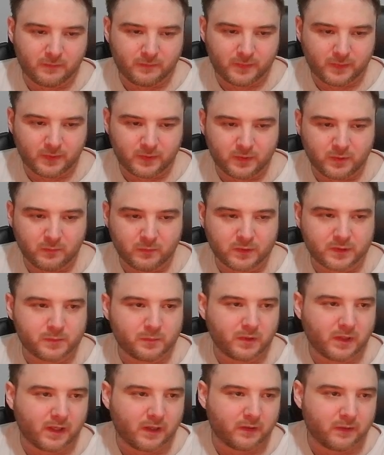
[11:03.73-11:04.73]
on your
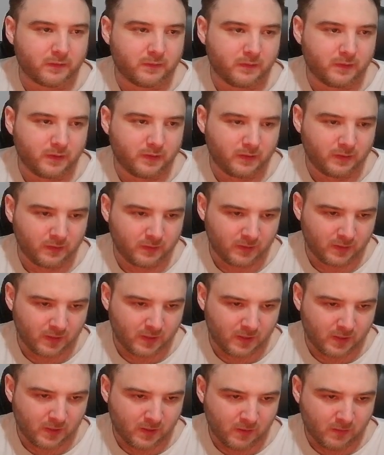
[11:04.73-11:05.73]
multiplier,
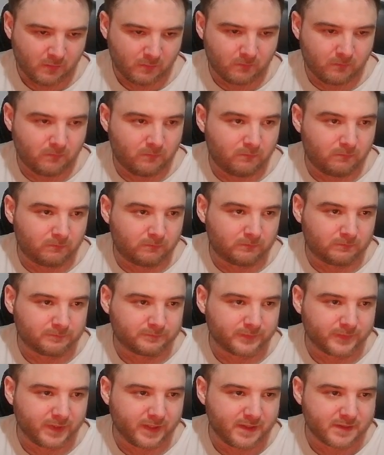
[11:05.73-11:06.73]

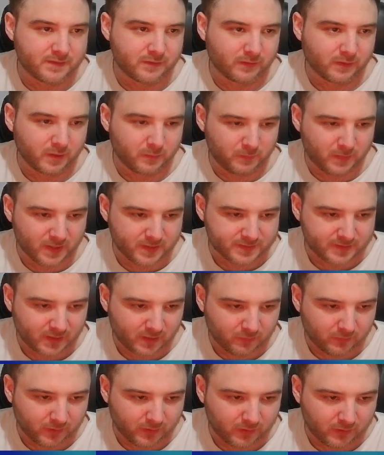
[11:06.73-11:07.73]
these are the best
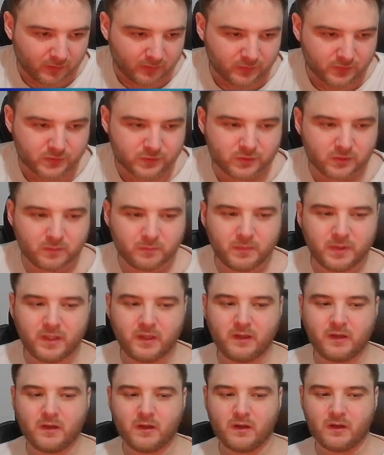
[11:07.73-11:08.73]
area you should
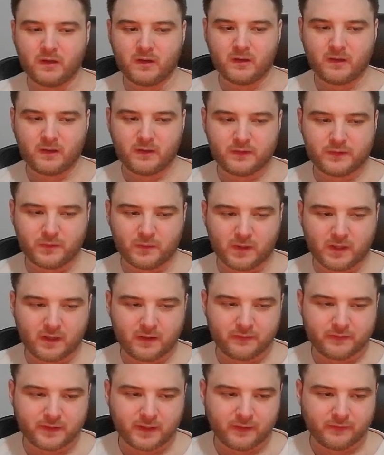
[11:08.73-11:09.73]
be to
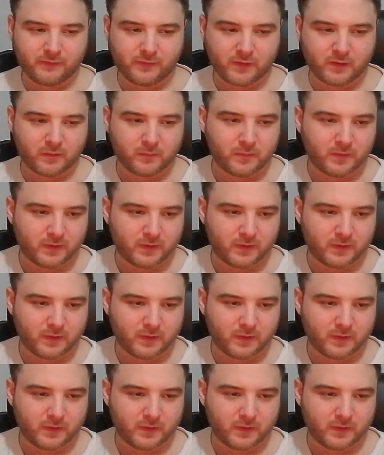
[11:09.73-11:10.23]
IFK farm.